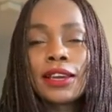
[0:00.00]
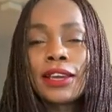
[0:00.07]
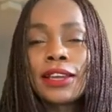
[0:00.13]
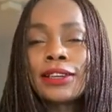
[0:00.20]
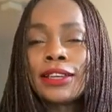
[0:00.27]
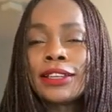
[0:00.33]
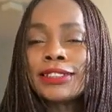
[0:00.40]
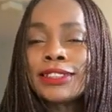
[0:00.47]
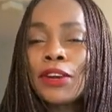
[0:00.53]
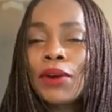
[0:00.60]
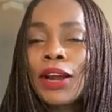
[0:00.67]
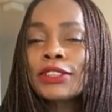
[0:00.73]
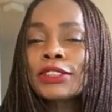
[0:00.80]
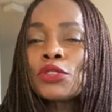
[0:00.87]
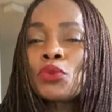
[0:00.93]
in
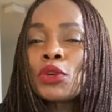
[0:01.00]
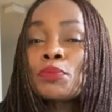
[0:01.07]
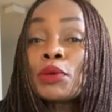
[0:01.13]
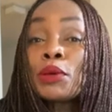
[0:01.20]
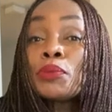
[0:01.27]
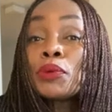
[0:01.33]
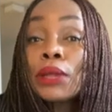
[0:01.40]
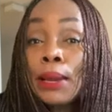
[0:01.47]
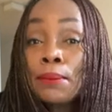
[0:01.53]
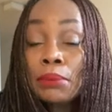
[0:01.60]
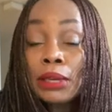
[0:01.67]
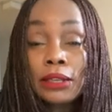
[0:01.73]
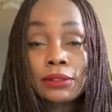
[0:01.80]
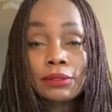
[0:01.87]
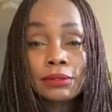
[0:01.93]
interacting with people I
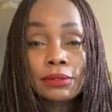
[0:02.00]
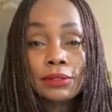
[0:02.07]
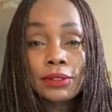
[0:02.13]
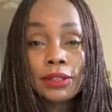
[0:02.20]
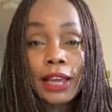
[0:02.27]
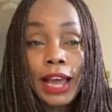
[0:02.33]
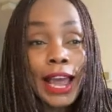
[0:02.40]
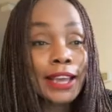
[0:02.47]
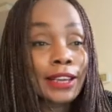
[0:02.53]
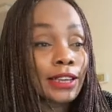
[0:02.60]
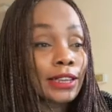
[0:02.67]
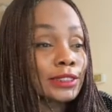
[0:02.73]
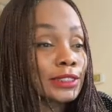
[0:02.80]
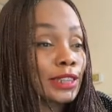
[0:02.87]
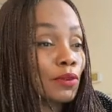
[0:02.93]
meet. I
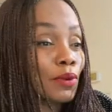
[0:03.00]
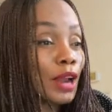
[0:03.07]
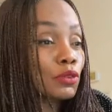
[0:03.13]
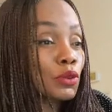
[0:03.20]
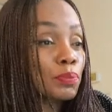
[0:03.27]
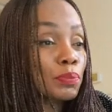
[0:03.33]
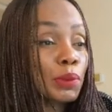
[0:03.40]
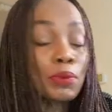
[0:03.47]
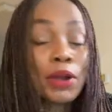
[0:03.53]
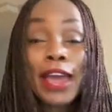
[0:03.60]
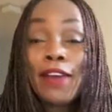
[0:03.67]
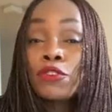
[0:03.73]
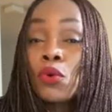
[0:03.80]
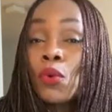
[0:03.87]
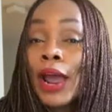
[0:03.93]
interact with people
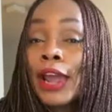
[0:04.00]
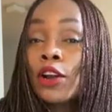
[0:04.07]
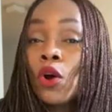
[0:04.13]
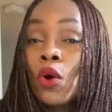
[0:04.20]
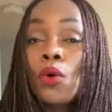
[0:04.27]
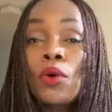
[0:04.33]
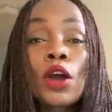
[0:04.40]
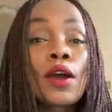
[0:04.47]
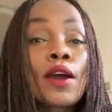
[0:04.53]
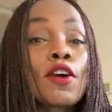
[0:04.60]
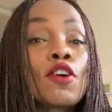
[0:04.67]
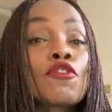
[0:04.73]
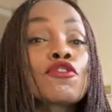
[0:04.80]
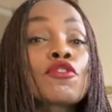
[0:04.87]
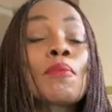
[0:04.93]
everywhere I go,
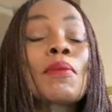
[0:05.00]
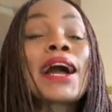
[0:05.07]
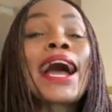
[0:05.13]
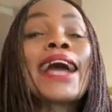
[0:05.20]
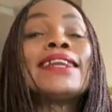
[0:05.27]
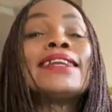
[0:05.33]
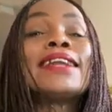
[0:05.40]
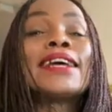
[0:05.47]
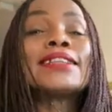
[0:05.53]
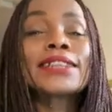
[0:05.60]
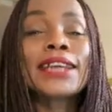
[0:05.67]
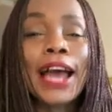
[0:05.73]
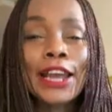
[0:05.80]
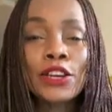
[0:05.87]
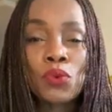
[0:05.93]
from kindness,
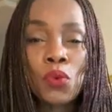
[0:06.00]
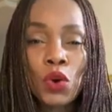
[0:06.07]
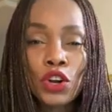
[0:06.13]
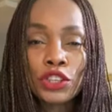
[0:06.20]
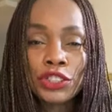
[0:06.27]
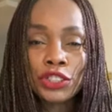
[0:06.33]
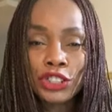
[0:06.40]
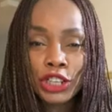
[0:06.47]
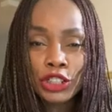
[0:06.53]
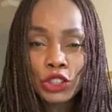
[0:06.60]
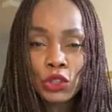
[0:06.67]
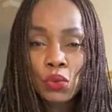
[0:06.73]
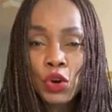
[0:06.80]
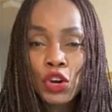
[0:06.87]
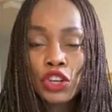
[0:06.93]
kind words,
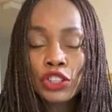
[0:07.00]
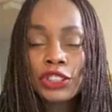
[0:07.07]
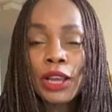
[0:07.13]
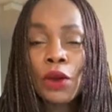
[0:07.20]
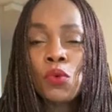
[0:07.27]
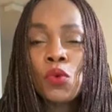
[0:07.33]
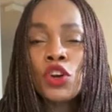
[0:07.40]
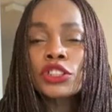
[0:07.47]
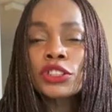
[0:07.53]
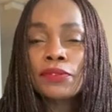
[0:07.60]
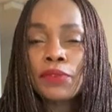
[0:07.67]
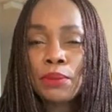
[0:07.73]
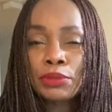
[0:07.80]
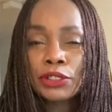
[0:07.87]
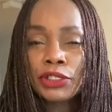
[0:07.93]
gentle words, and words
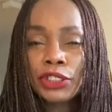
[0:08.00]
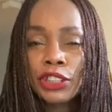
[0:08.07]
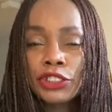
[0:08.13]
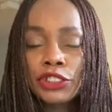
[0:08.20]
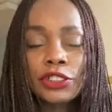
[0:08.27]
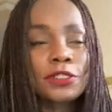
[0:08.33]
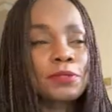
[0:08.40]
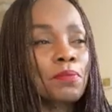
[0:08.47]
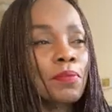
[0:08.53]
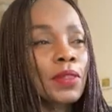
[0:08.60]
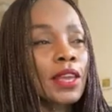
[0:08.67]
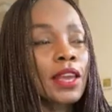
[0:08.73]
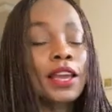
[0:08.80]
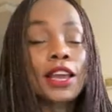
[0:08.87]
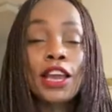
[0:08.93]
of appreciation.
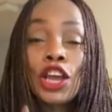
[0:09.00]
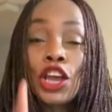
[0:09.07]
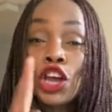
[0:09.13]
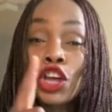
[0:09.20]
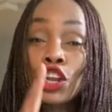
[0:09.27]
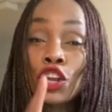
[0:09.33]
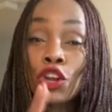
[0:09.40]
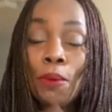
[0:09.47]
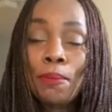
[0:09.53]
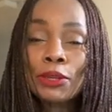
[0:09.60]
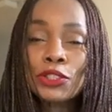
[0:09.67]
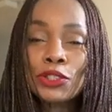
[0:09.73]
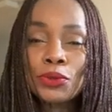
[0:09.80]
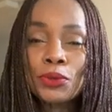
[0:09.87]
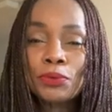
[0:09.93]
Number
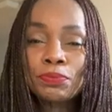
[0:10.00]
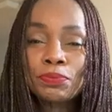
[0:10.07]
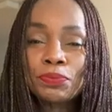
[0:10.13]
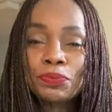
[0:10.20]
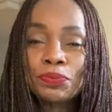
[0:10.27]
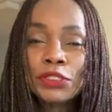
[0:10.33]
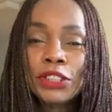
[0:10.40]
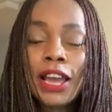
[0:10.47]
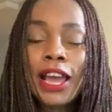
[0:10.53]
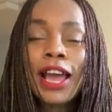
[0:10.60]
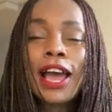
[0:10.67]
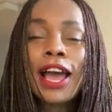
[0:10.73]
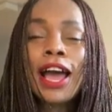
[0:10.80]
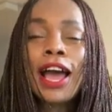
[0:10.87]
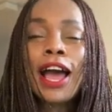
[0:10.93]
two,
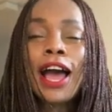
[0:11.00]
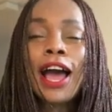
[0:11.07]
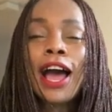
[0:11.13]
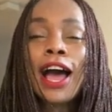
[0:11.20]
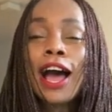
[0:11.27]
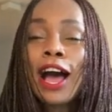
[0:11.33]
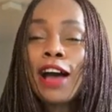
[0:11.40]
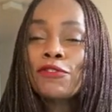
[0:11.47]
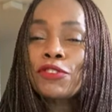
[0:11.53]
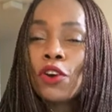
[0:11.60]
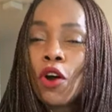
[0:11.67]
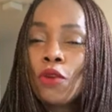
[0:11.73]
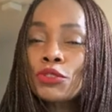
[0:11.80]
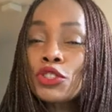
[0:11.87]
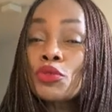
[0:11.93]
I've
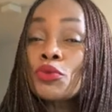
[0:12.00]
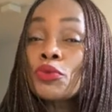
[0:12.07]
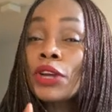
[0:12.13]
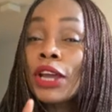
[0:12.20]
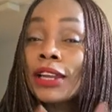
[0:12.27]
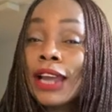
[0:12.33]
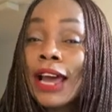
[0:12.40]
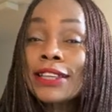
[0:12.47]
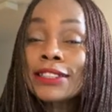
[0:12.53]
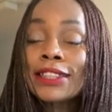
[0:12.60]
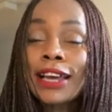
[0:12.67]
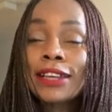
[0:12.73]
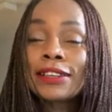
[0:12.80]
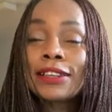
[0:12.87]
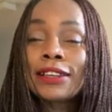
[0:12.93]
come to realize
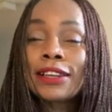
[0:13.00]
that